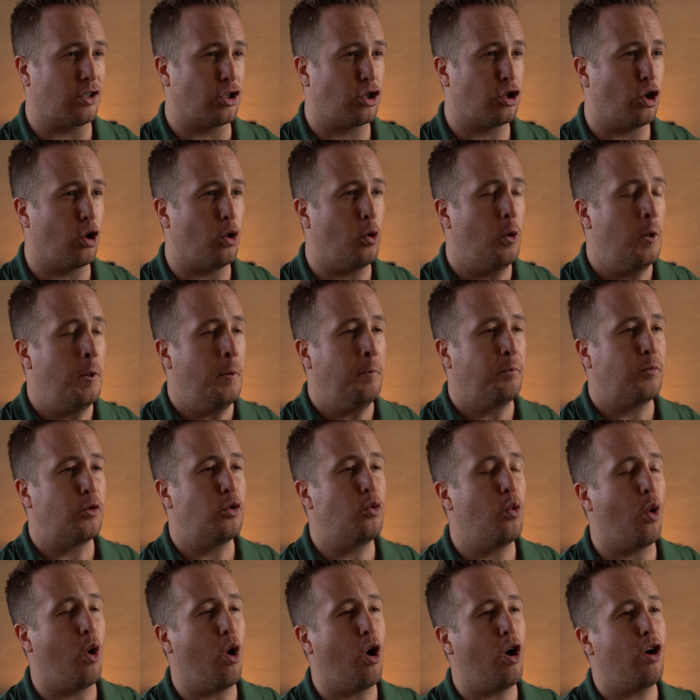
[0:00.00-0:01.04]
So
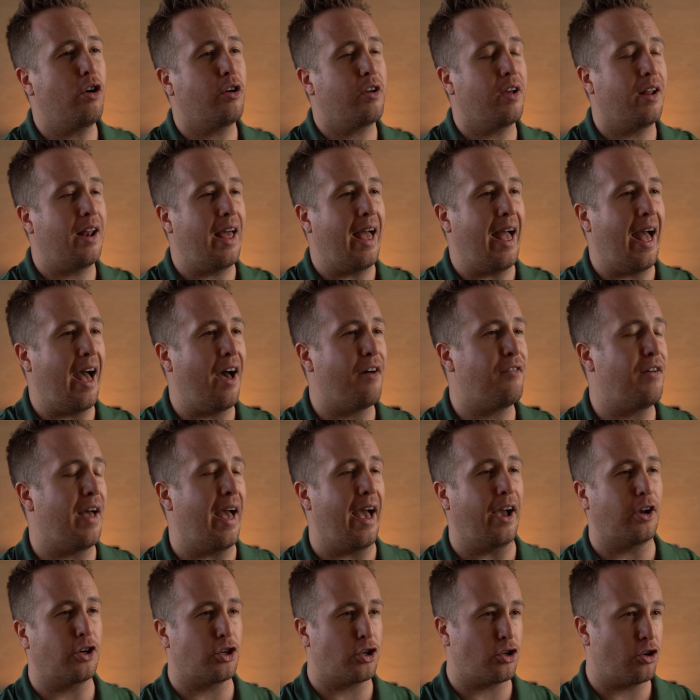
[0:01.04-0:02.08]
you are going to have
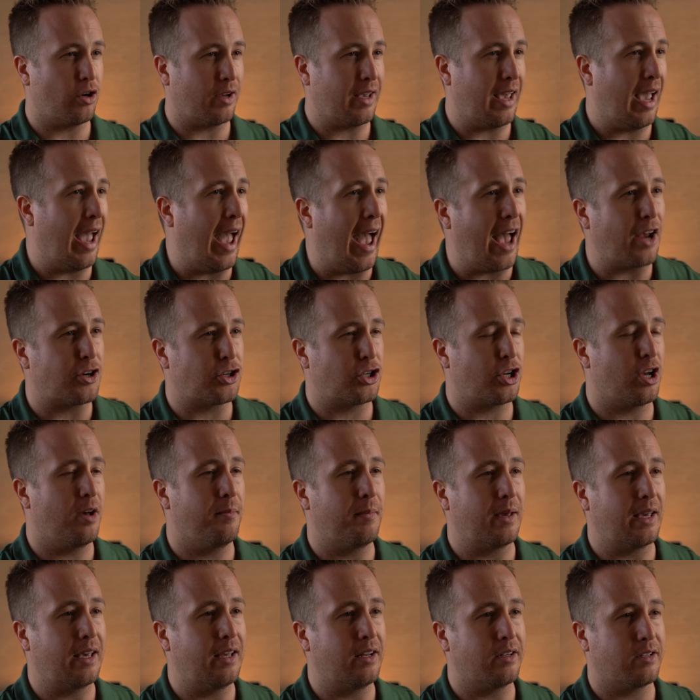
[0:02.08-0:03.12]
extra cash
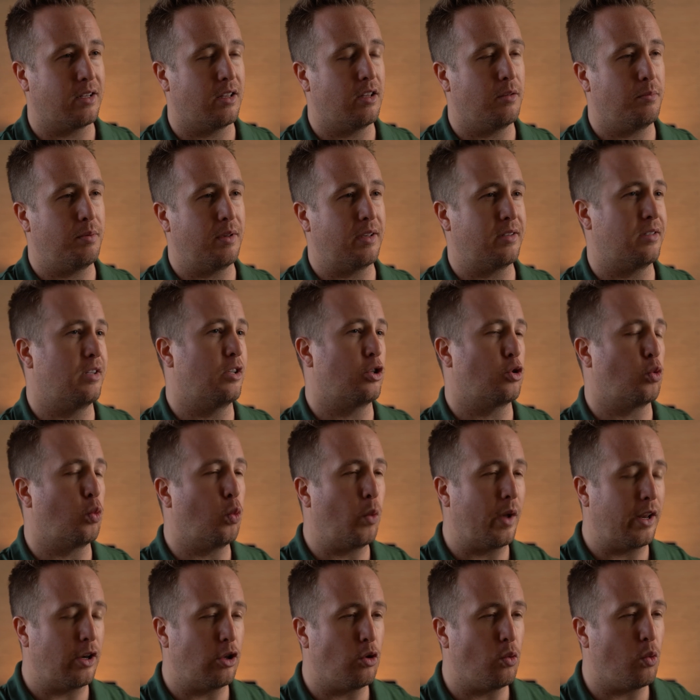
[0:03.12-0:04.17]
coming into the business
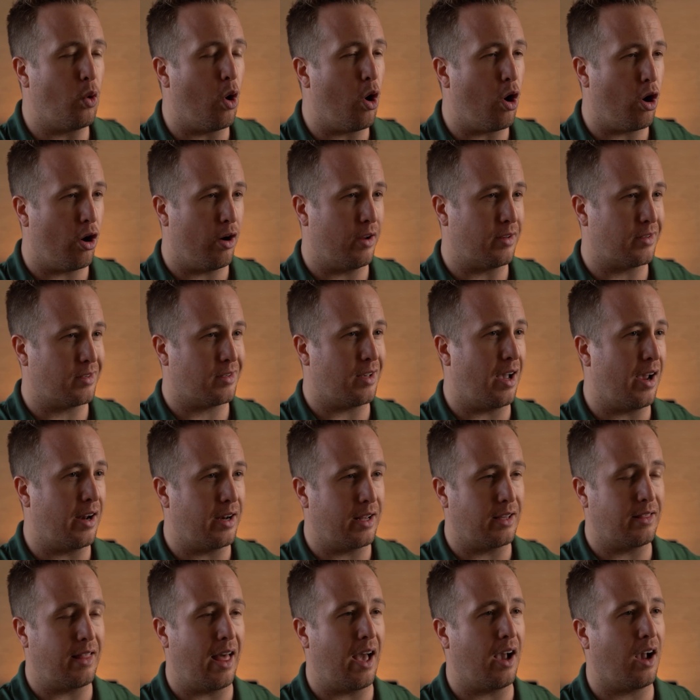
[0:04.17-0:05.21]
when you are
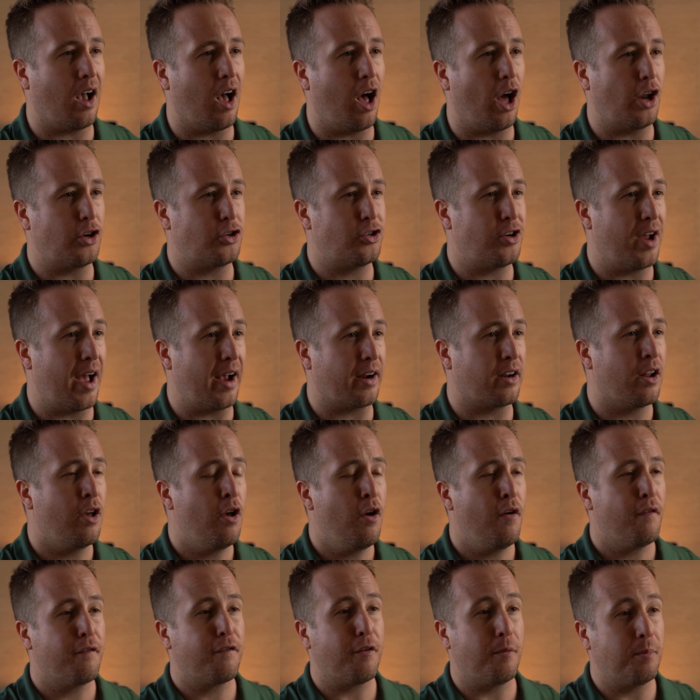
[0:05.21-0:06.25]
assigning that contract
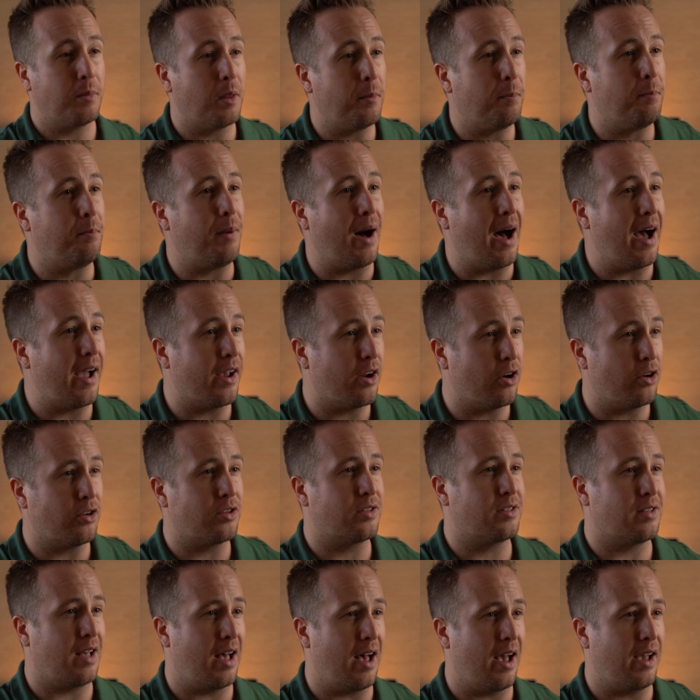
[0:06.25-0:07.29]
from the buyer's
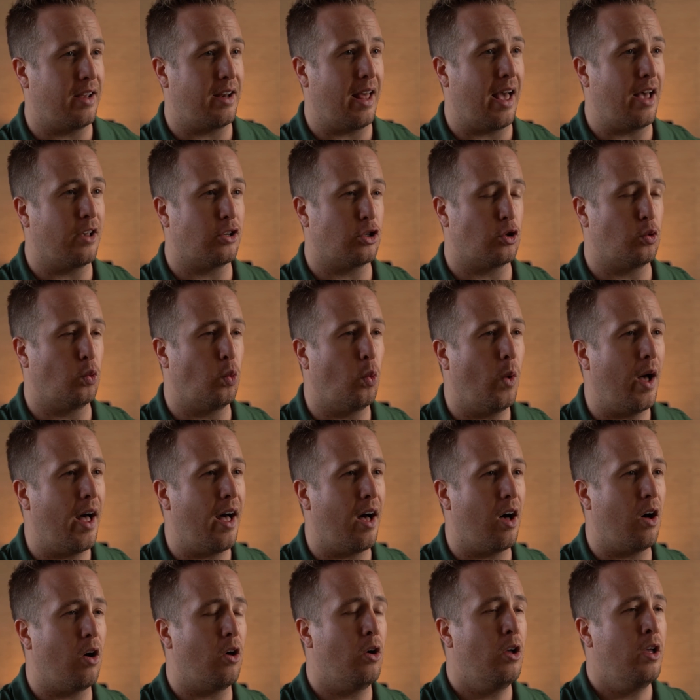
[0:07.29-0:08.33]
side as
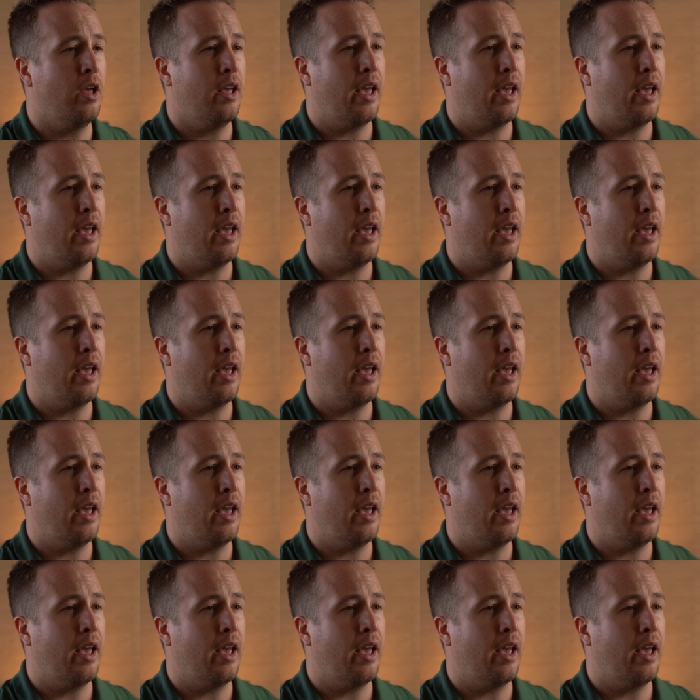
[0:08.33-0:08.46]
well.